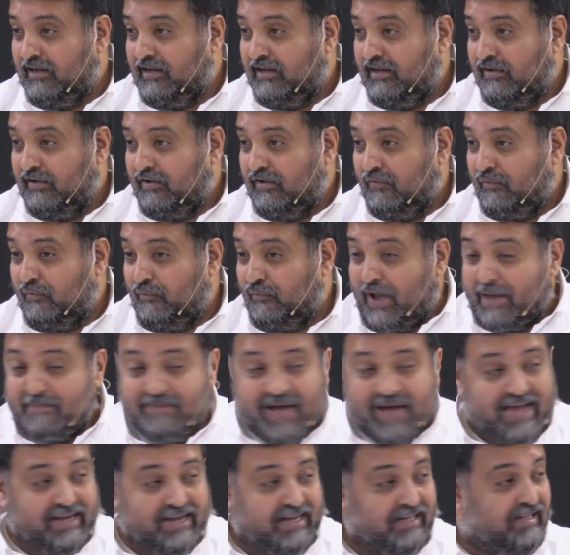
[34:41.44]
Way
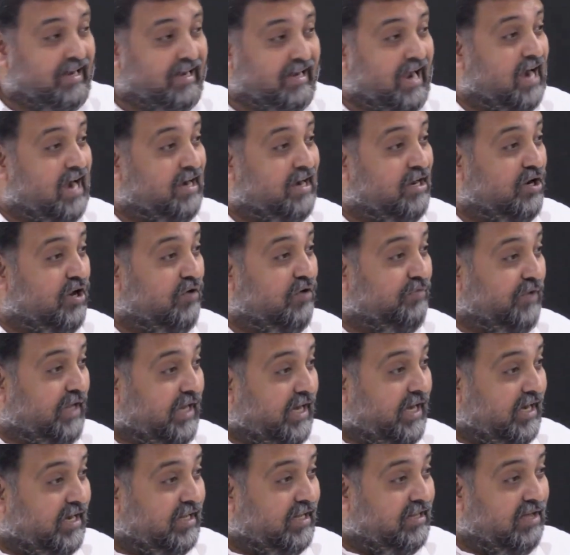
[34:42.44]
back in the Garden of
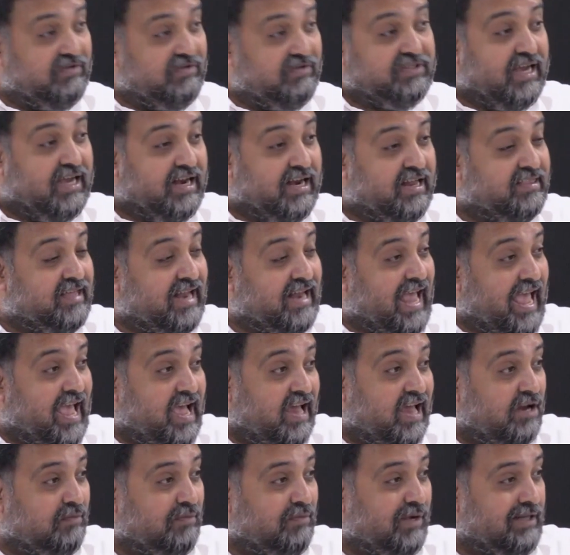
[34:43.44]
Eden, there was another
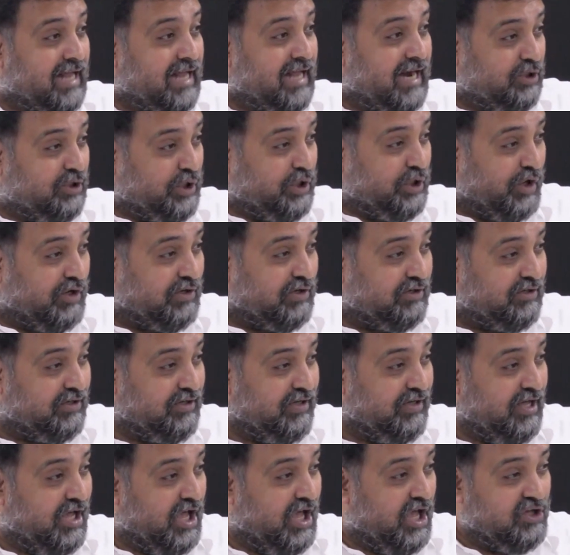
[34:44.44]
animal that talked.
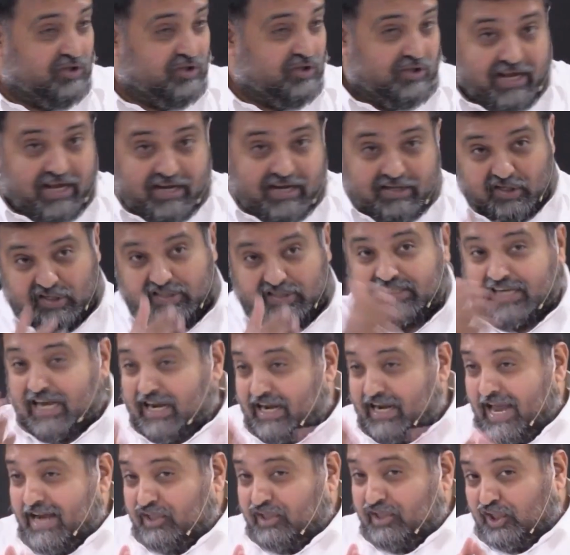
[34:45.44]
So there is this
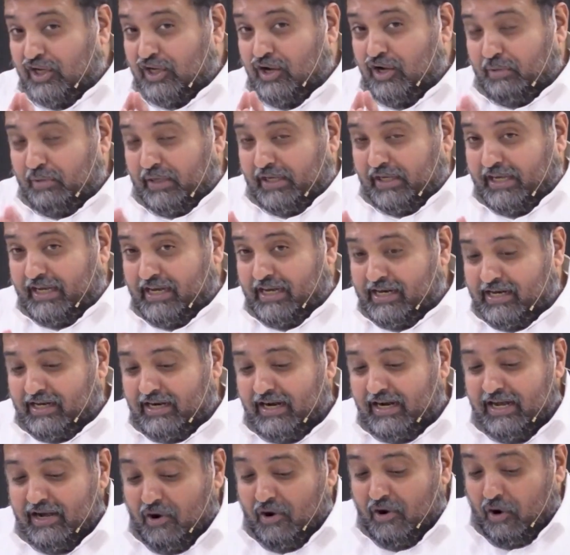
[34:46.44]
connection over here
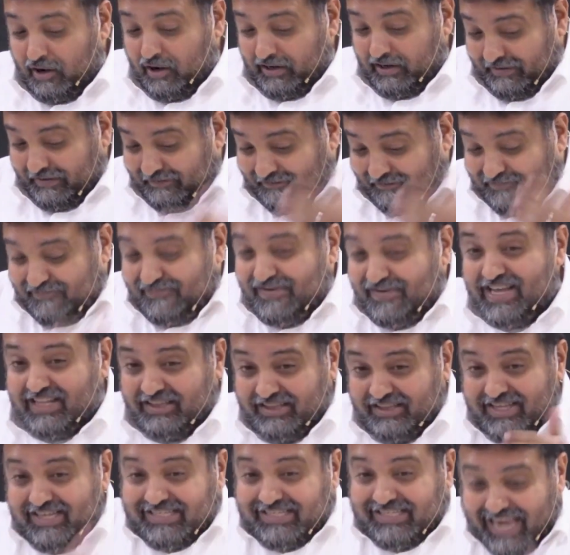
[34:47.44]
with
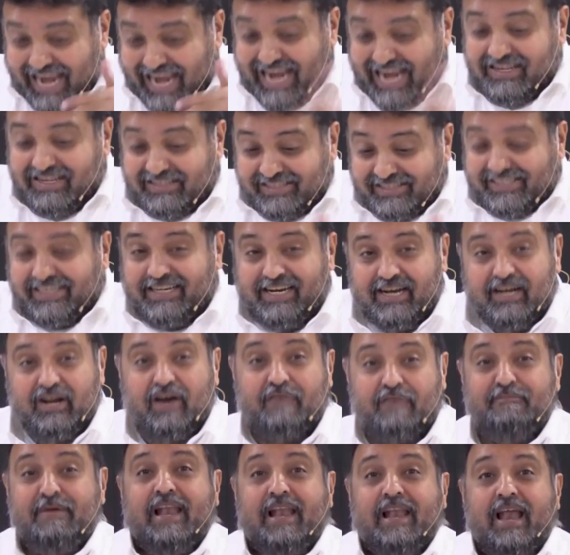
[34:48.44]
this incident of
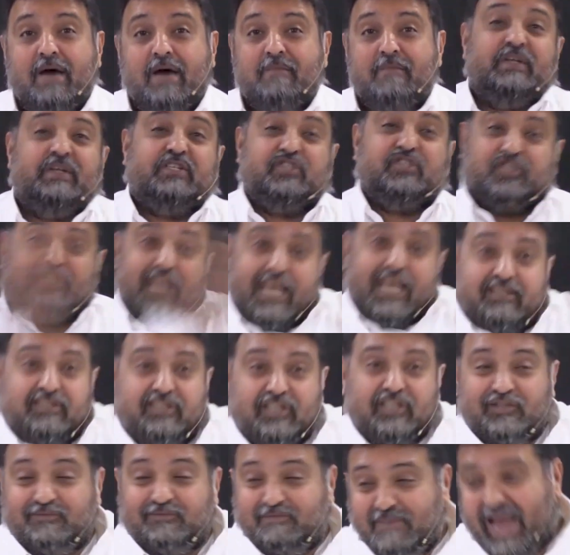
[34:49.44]
Balaam, which takes us
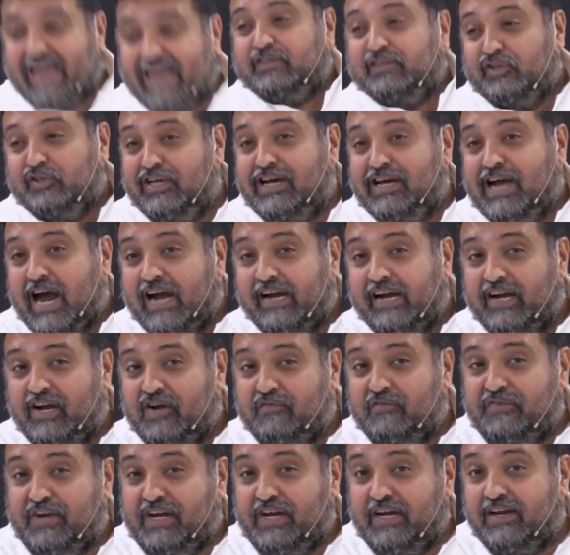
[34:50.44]
back to the Garden of
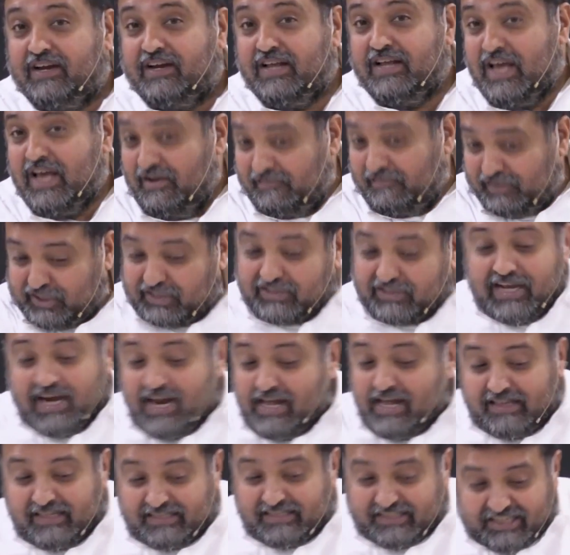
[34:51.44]
Eden, which is another
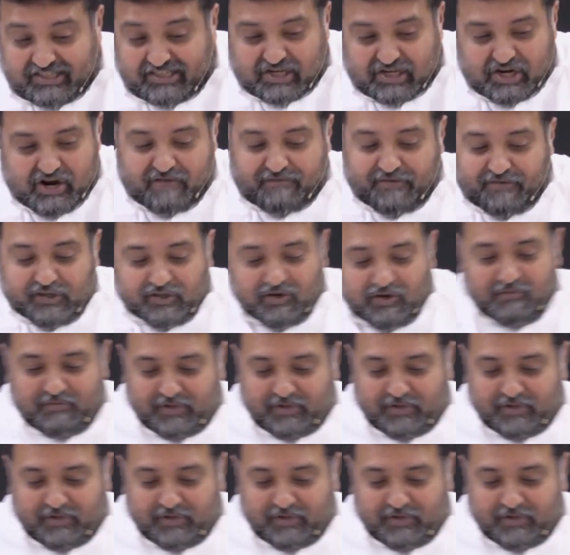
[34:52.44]
teaching of its own, which we